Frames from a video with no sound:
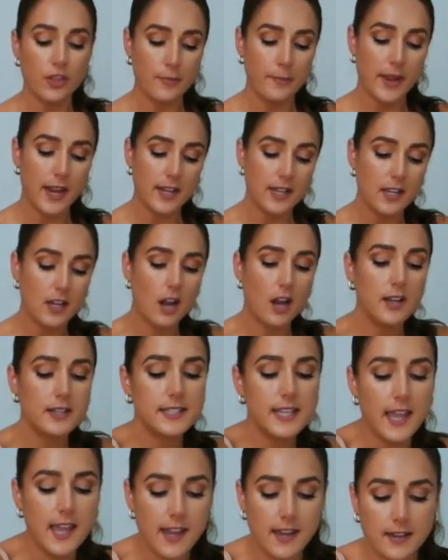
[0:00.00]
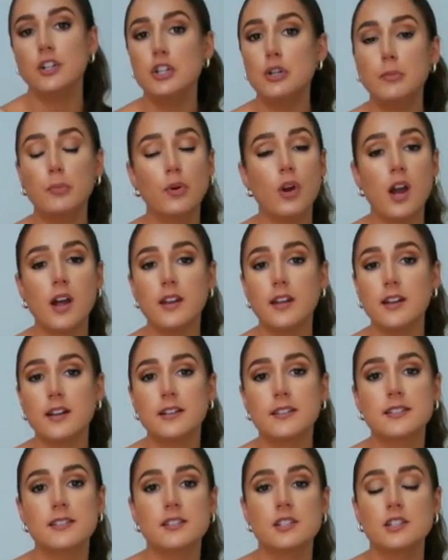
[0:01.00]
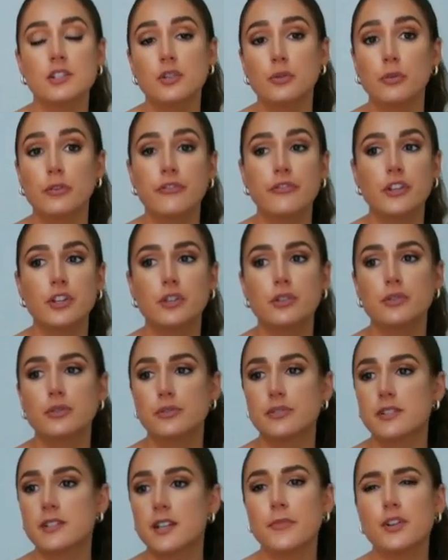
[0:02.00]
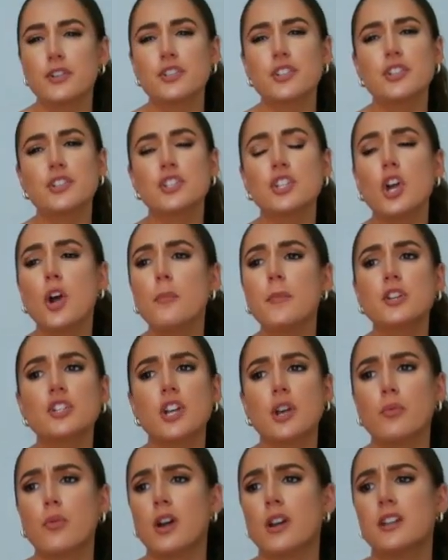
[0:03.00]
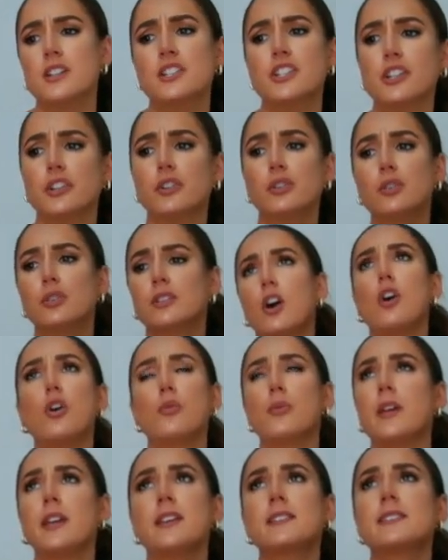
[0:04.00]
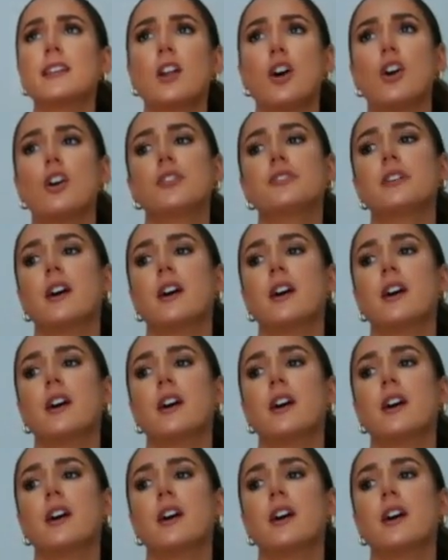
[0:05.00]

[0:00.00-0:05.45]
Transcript: the Manny content, new products, new reviews. There's just so much I wanna do always at all